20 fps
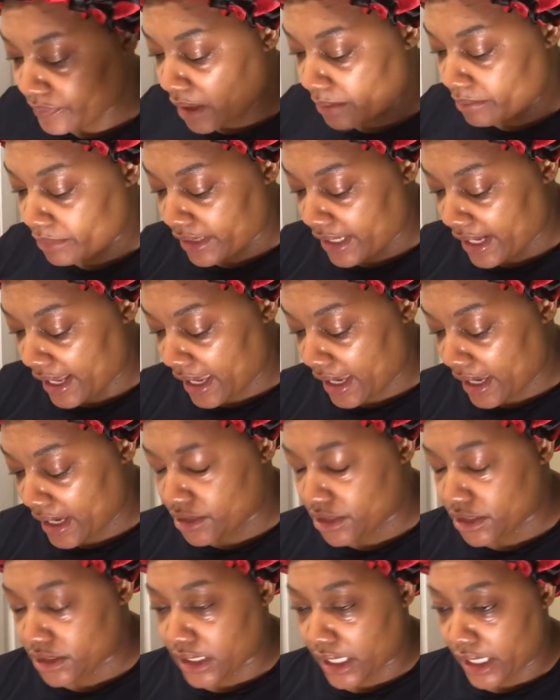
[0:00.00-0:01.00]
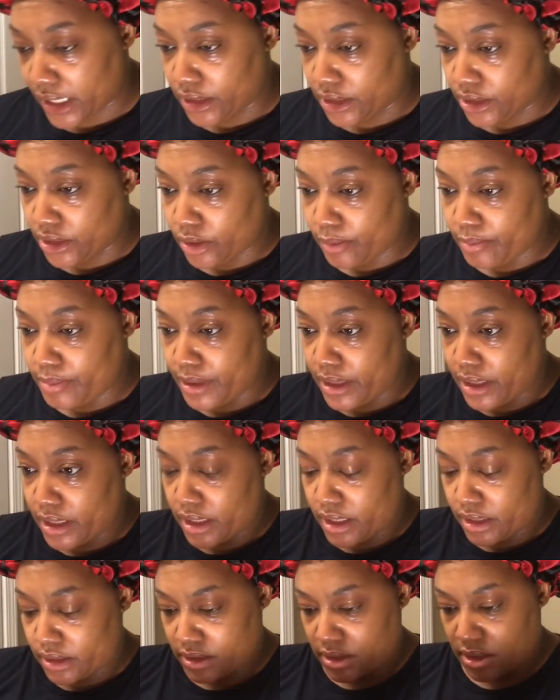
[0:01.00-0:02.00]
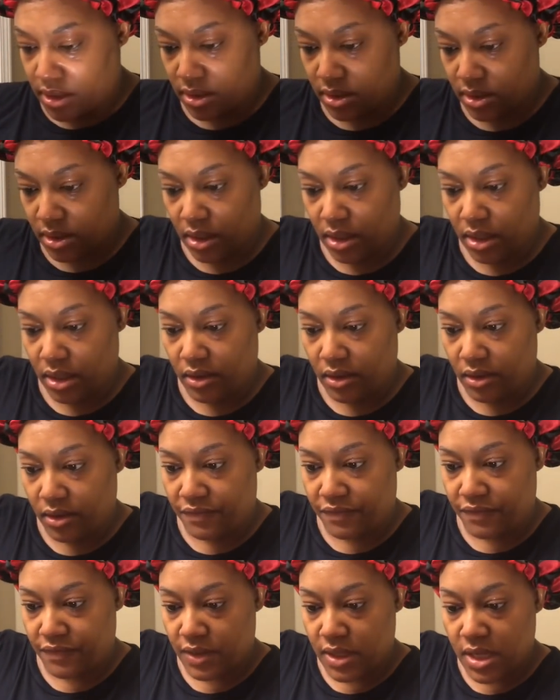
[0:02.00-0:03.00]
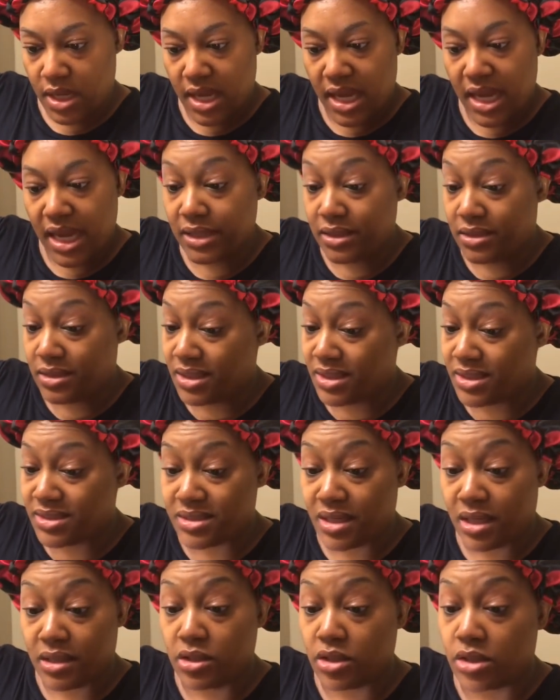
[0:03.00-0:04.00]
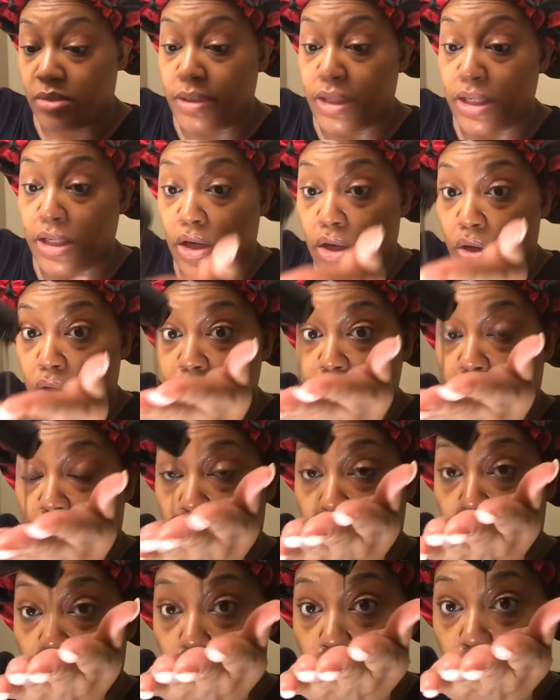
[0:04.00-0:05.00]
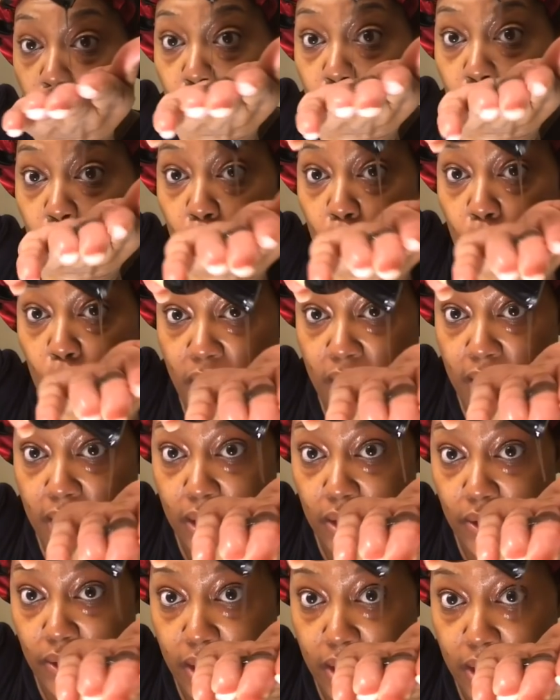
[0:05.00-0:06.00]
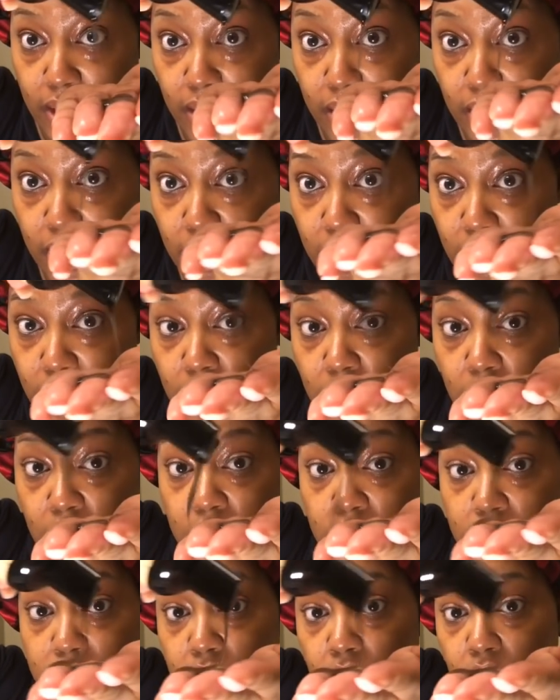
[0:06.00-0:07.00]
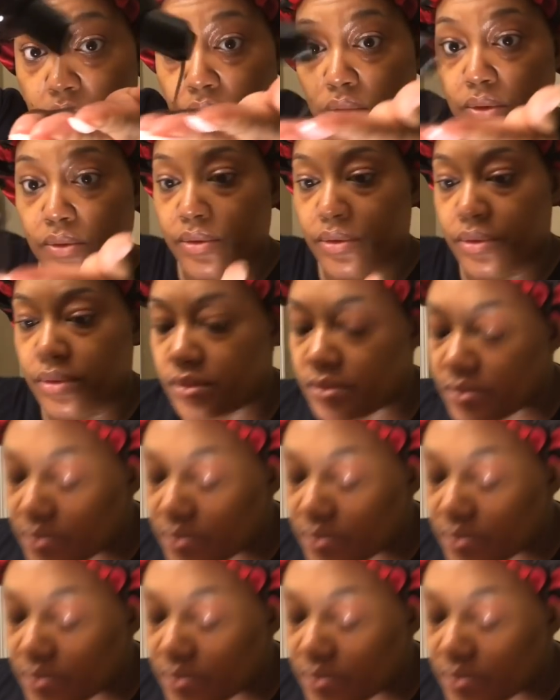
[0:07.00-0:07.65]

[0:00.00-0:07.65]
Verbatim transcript: I'm going to add just a little bit of, and this a little bit goes a long way, okay? So,